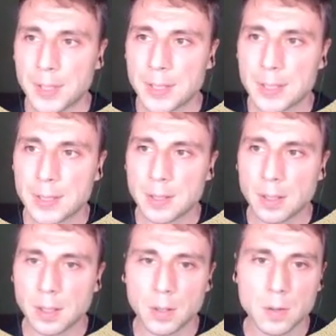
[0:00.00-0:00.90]

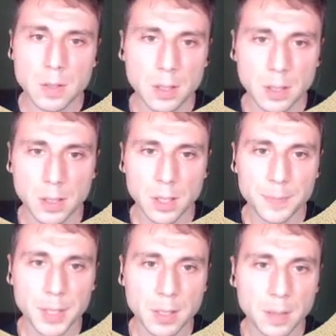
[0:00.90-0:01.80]
So
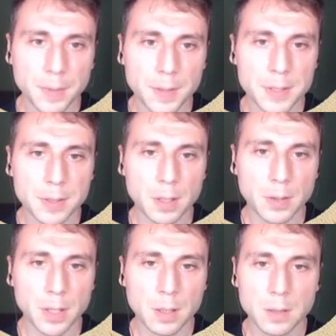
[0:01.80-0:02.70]
let me copy this
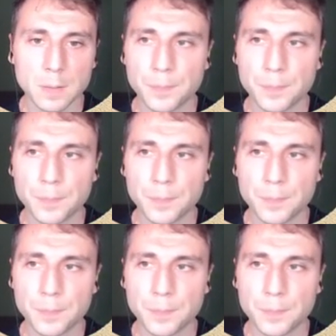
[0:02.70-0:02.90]
URL.